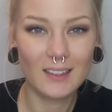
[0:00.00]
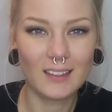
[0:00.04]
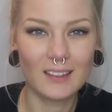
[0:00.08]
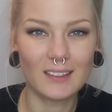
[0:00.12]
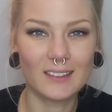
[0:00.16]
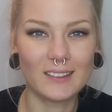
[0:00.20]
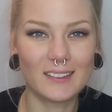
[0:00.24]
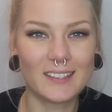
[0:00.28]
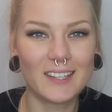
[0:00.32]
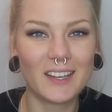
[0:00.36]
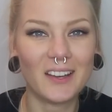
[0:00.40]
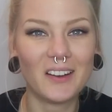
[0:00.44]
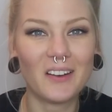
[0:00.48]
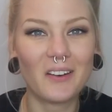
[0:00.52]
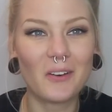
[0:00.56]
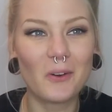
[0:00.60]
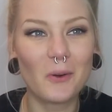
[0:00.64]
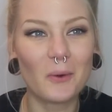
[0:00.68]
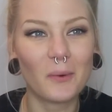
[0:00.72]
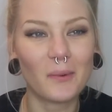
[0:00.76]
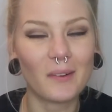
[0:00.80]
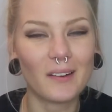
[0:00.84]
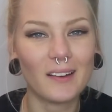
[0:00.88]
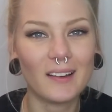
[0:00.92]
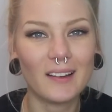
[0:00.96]

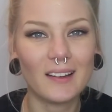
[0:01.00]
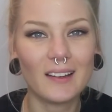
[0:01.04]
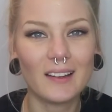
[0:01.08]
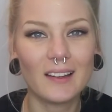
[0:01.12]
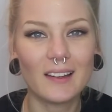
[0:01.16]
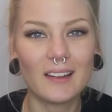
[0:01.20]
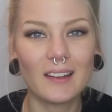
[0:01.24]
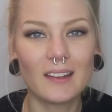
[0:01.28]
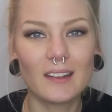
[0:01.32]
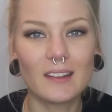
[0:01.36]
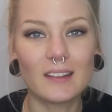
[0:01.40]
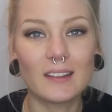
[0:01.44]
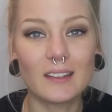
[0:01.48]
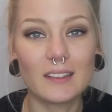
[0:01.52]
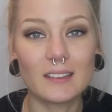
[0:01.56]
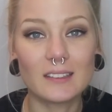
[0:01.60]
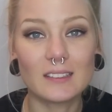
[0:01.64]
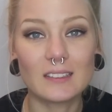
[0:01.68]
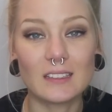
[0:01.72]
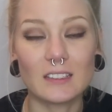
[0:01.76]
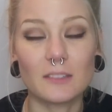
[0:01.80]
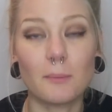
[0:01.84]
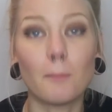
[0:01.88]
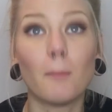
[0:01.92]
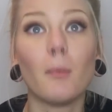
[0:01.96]
So
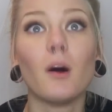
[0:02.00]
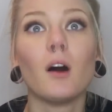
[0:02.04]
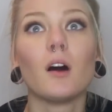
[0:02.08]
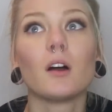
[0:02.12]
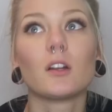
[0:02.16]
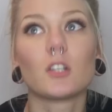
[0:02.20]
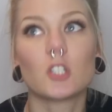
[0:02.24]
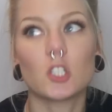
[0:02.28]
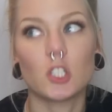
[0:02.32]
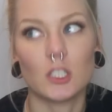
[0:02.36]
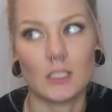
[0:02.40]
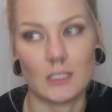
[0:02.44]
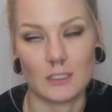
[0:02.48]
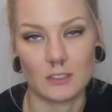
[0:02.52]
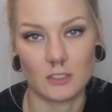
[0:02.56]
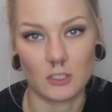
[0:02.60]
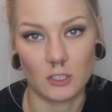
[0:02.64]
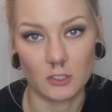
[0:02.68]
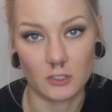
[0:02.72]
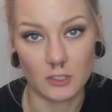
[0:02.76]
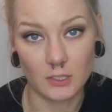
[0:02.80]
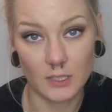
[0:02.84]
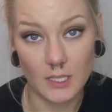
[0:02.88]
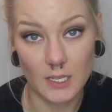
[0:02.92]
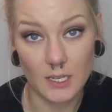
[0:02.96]
this is much easier
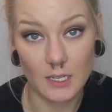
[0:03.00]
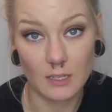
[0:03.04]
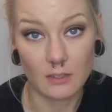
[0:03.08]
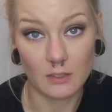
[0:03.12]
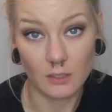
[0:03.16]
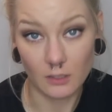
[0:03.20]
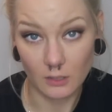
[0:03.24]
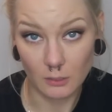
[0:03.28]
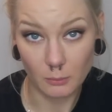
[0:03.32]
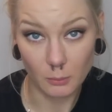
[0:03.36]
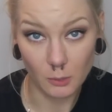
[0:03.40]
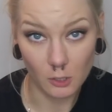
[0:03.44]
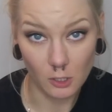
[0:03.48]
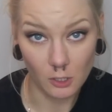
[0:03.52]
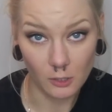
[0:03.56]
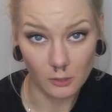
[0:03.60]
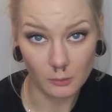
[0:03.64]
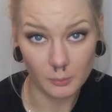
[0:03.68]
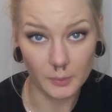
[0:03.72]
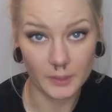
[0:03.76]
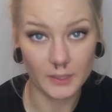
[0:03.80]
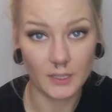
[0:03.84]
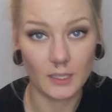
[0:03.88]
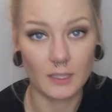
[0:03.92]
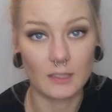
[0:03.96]
to get in than the ball,
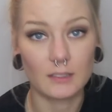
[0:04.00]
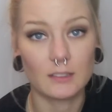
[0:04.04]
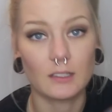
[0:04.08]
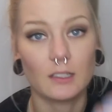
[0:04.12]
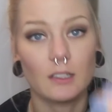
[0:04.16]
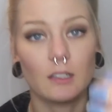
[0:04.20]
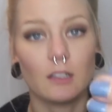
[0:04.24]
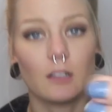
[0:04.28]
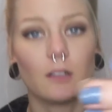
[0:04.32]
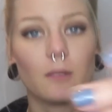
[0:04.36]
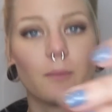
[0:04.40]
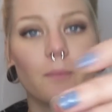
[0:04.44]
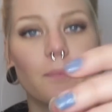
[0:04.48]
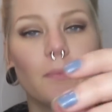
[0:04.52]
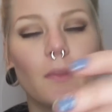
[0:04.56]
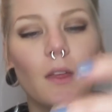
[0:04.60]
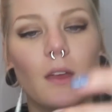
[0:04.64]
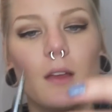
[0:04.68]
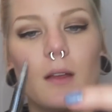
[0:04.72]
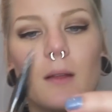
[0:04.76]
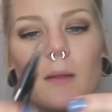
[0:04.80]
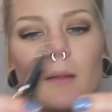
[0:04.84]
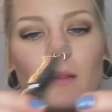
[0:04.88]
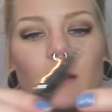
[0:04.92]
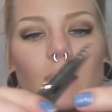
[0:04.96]
because here,
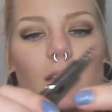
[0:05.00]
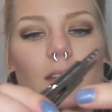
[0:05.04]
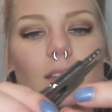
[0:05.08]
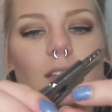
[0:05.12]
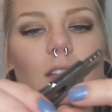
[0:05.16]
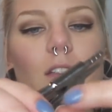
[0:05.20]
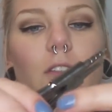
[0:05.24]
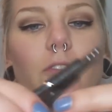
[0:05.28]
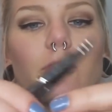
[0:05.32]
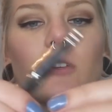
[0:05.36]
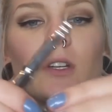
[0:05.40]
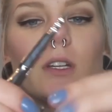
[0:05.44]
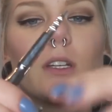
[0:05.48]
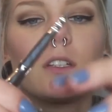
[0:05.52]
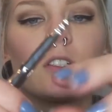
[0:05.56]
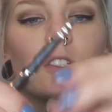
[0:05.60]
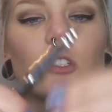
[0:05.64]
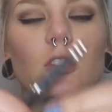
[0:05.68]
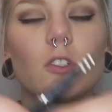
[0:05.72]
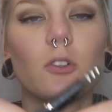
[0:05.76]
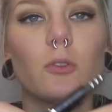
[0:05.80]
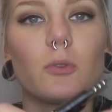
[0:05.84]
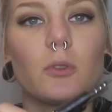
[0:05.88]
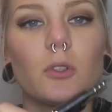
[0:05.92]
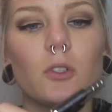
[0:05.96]
let's see if I can
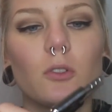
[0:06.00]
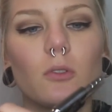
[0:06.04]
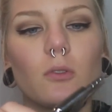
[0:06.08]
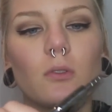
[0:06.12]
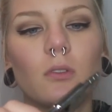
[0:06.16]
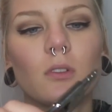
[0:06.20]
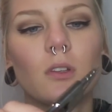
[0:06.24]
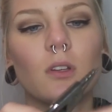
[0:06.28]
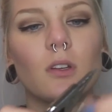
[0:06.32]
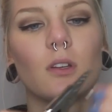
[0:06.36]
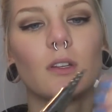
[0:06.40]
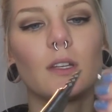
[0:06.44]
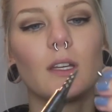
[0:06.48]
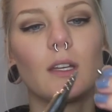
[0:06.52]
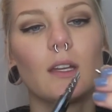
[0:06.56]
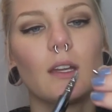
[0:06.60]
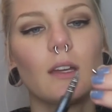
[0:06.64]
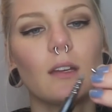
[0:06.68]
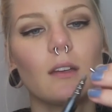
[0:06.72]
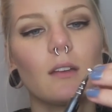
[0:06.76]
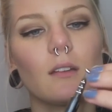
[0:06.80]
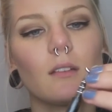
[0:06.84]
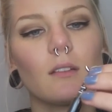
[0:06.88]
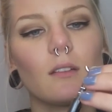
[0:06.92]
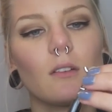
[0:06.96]
show you. Can
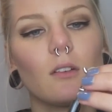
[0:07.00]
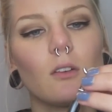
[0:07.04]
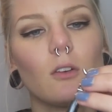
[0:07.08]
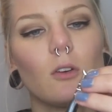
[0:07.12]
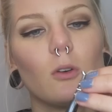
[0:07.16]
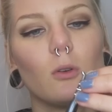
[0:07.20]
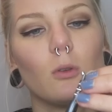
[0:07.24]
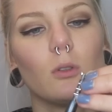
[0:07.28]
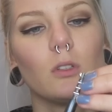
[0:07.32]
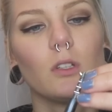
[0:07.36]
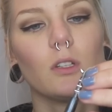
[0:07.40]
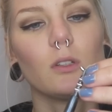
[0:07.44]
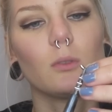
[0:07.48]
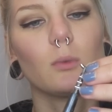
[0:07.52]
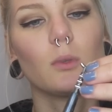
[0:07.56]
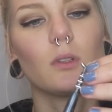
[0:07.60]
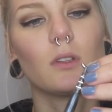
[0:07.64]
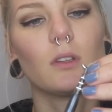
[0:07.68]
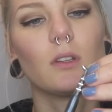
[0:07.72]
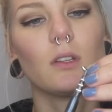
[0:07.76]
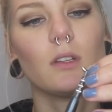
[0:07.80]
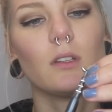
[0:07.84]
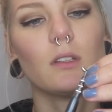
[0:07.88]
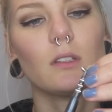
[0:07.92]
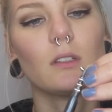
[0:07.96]
I hold it with
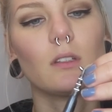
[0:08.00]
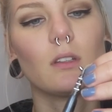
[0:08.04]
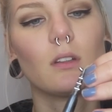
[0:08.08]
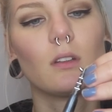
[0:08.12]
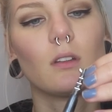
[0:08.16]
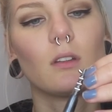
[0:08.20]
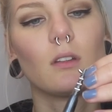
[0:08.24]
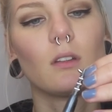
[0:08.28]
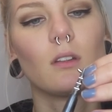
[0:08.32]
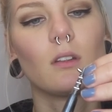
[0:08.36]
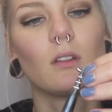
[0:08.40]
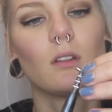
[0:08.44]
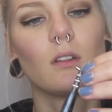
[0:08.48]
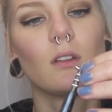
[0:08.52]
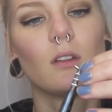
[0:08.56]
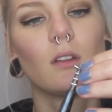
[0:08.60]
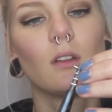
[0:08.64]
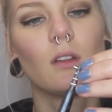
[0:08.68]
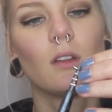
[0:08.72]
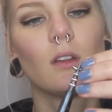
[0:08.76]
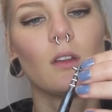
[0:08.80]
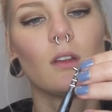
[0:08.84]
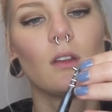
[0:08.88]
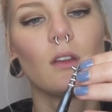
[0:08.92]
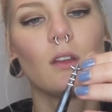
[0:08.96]
this?
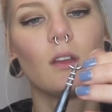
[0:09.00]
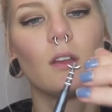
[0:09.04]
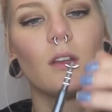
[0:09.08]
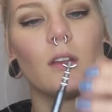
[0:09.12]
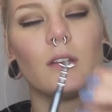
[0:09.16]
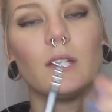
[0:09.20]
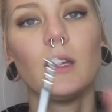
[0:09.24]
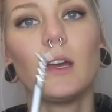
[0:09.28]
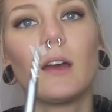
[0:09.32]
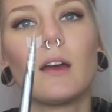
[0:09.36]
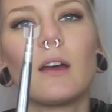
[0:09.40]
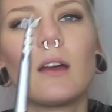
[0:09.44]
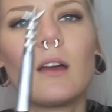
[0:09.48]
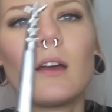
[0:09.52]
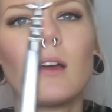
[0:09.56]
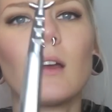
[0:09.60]
Yeah.